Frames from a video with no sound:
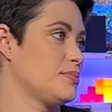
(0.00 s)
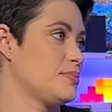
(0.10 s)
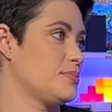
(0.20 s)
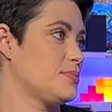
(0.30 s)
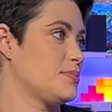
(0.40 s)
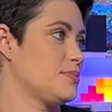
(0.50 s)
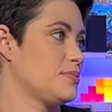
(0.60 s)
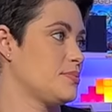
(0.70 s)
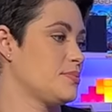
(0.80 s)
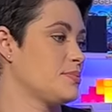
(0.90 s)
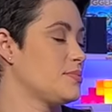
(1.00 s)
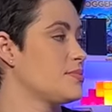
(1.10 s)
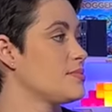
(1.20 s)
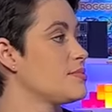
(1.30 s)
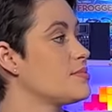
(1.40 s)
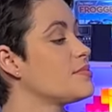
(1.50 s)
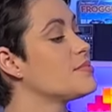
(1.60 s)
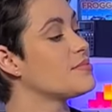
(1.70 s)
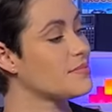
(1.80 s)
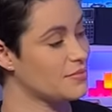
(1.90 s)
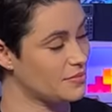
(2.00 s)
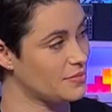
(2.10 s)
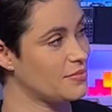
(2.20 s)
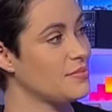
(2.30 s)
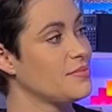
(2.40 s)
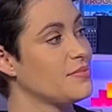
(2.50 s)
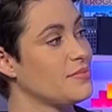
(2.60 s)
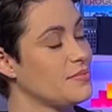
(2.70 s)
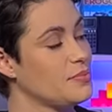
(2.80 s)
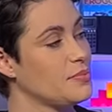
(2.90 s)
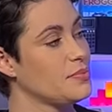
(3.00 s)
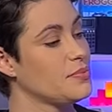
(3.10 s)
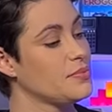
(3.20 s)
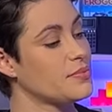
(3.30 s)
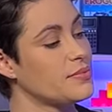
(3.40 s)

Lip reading: This person isn't speaking.